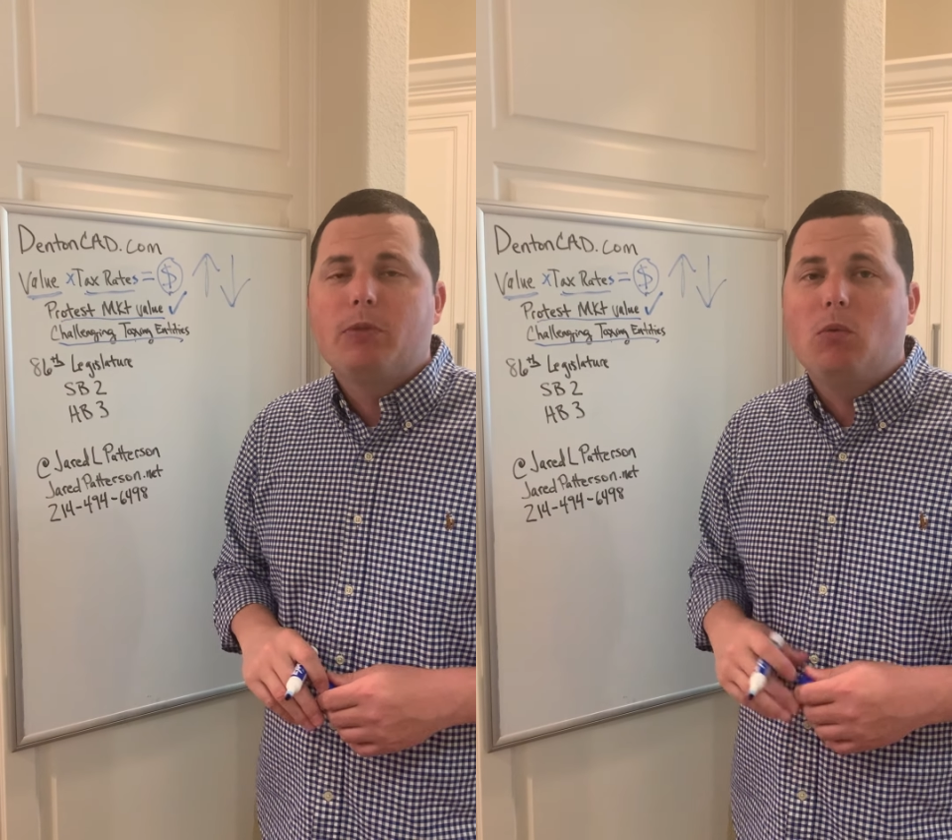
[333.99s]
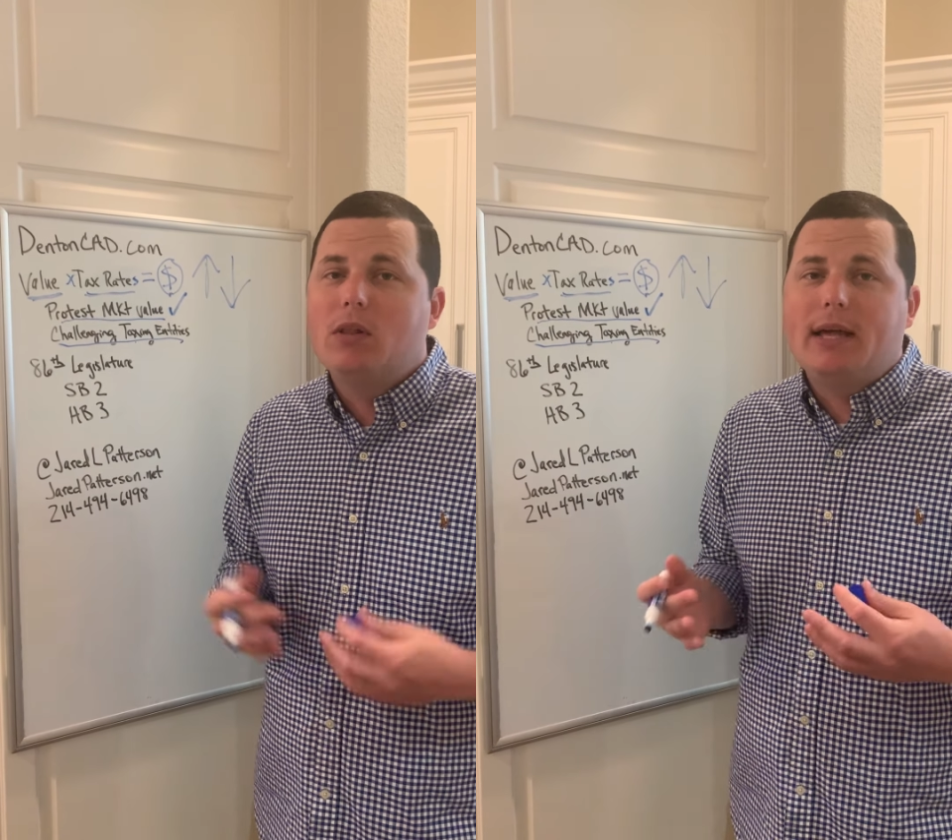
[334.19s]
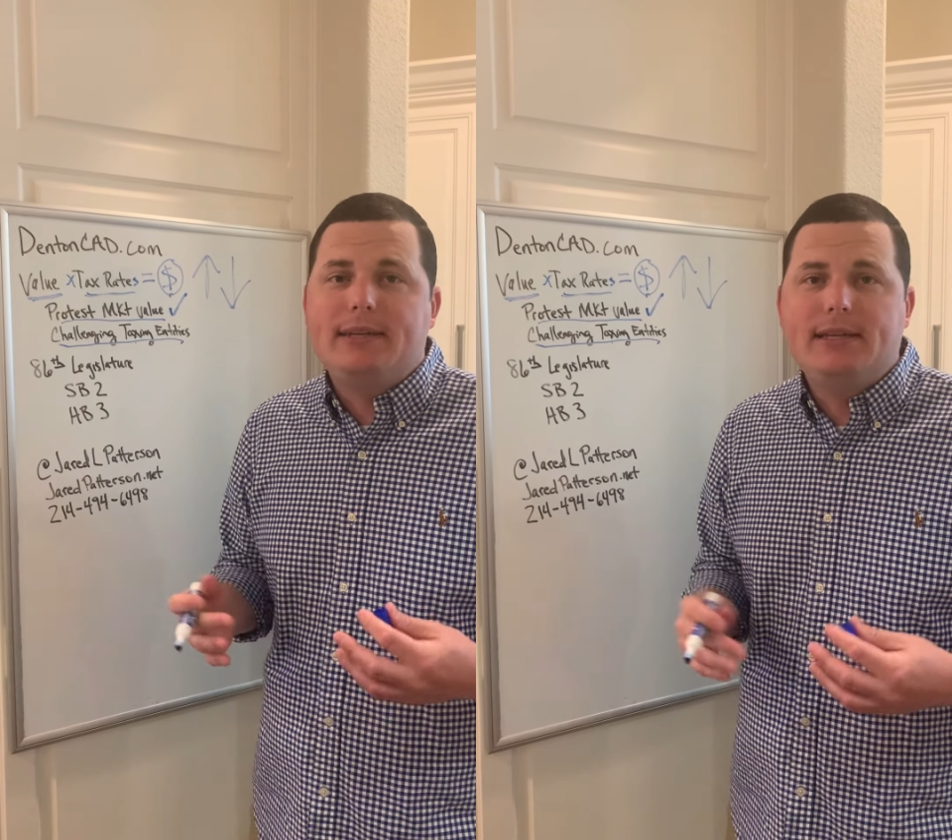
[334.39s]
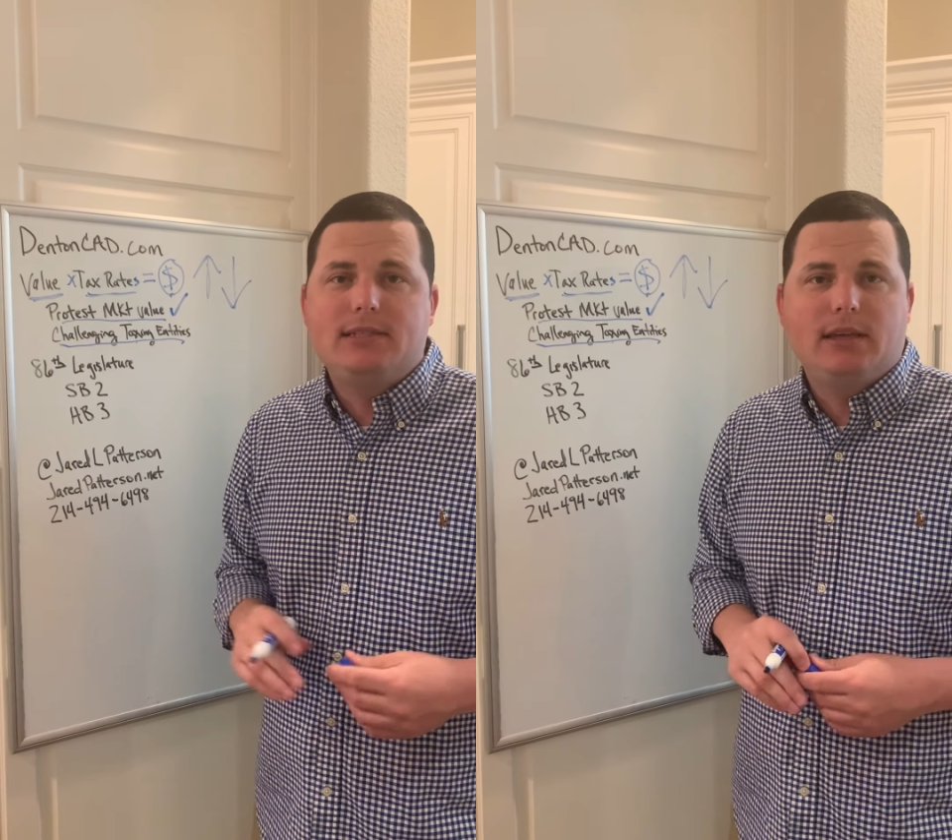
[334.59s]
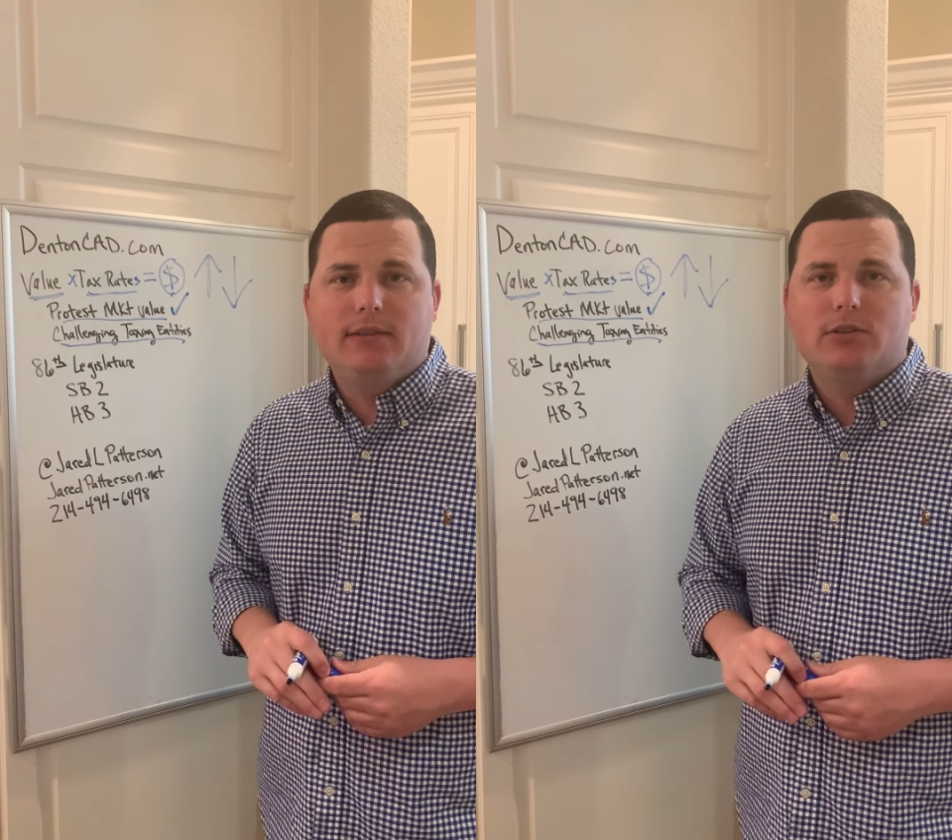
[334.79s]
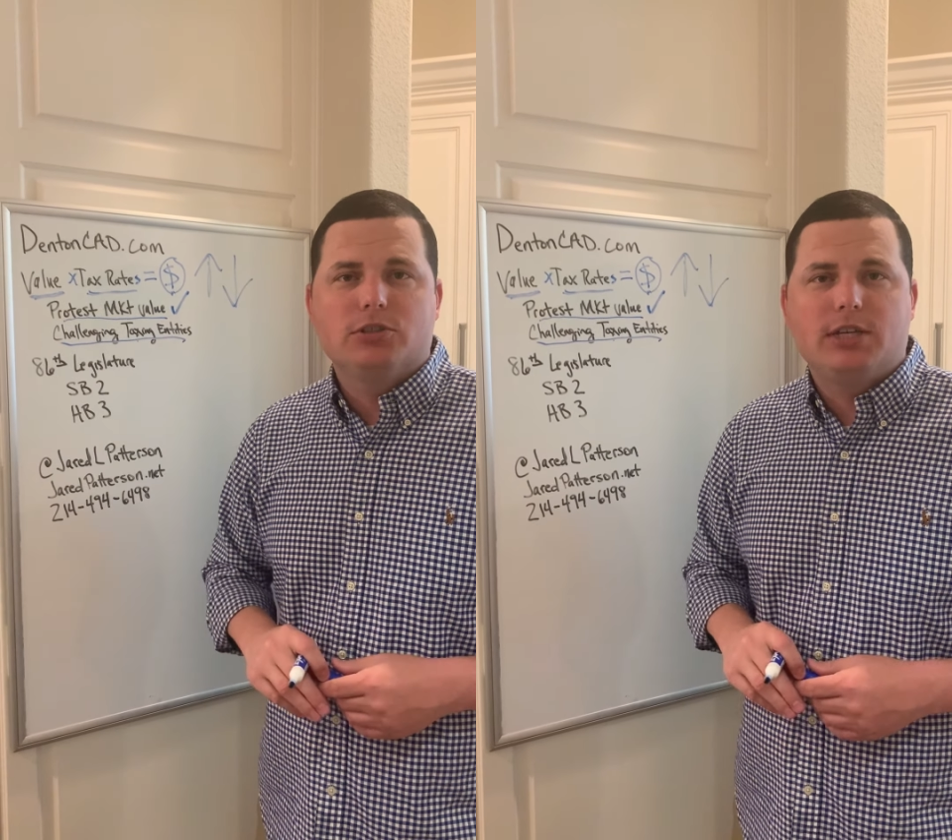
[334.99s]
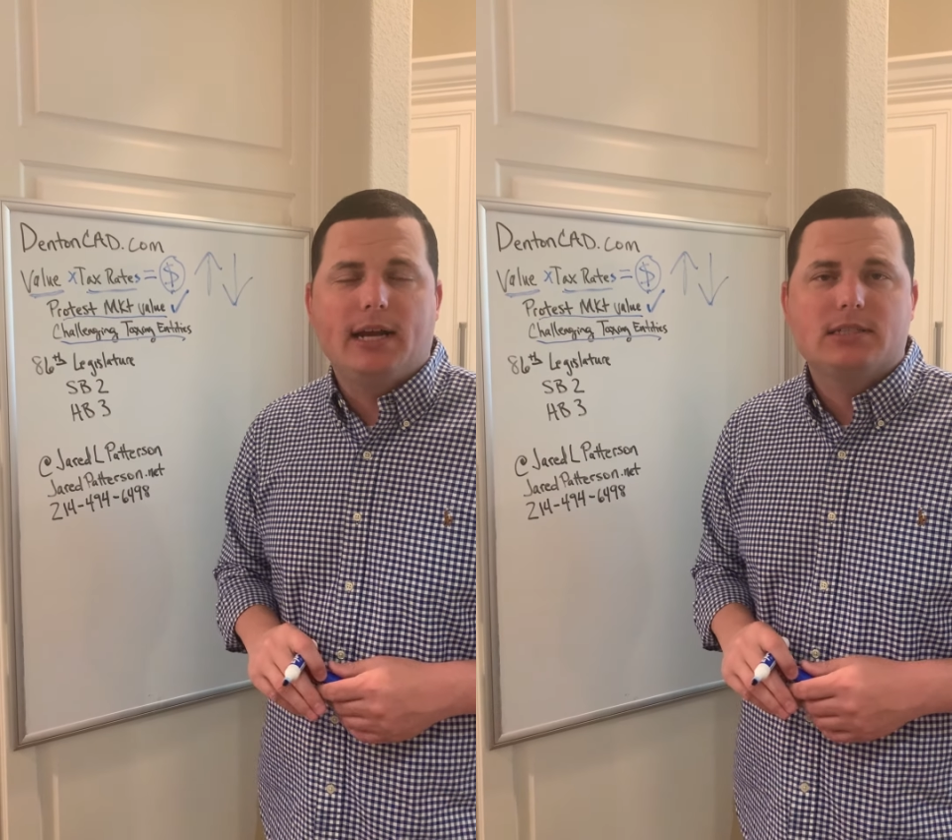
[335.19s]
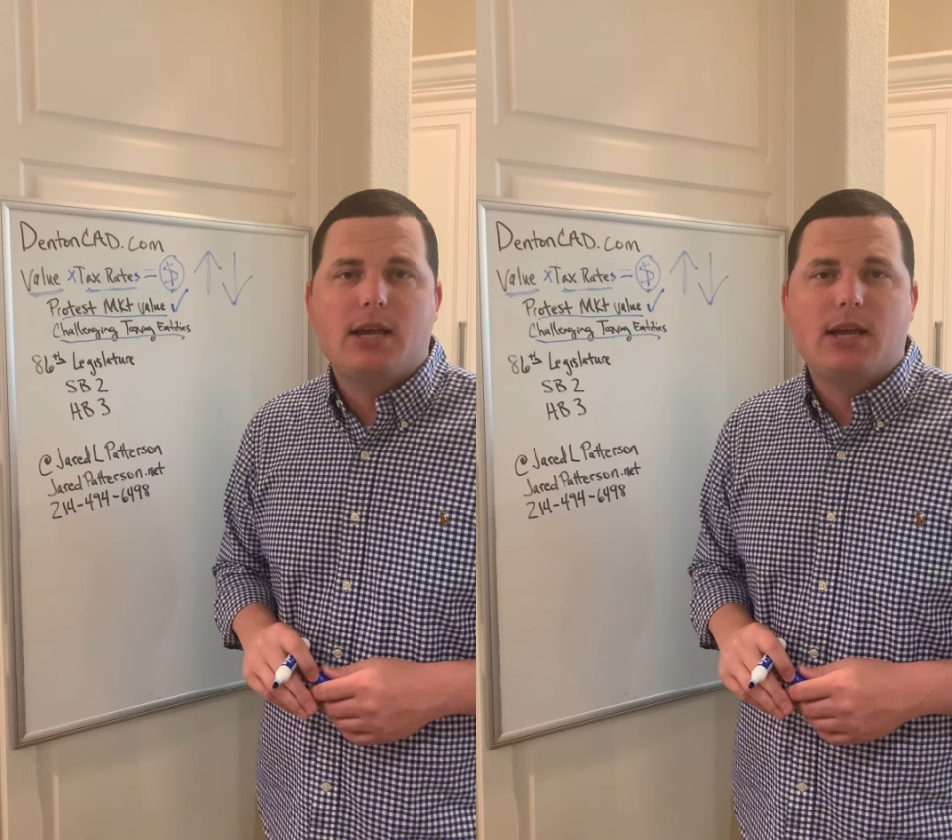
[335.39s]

Well, I did say that there's tax